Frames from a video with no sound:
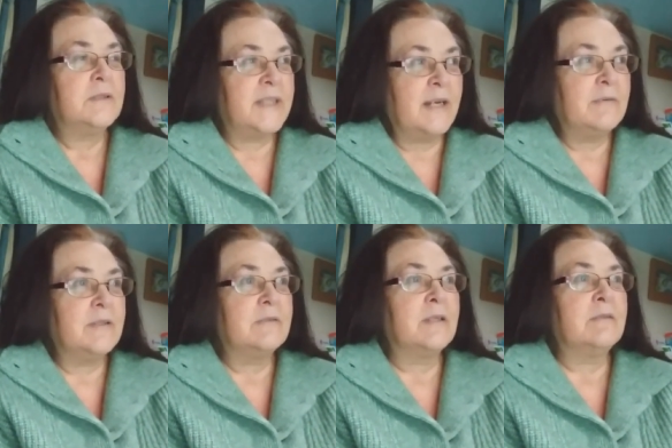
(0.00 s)
doubt
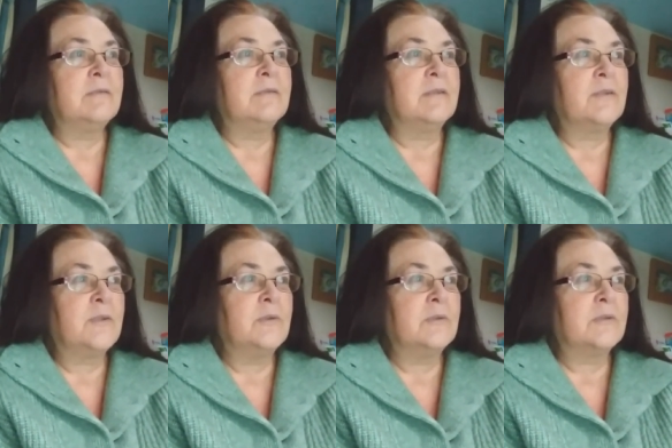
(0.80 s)
your own
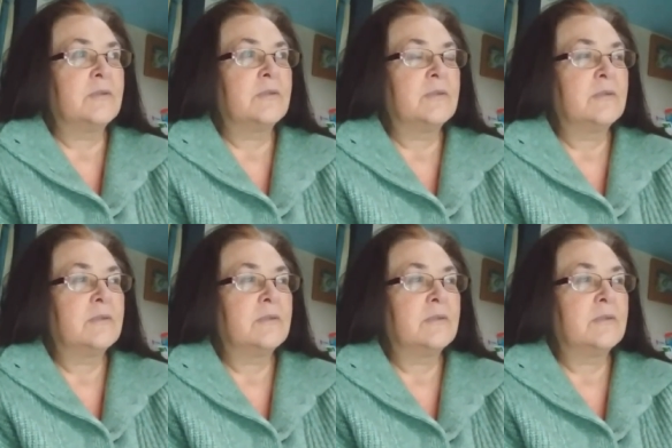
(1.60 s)
thoughts.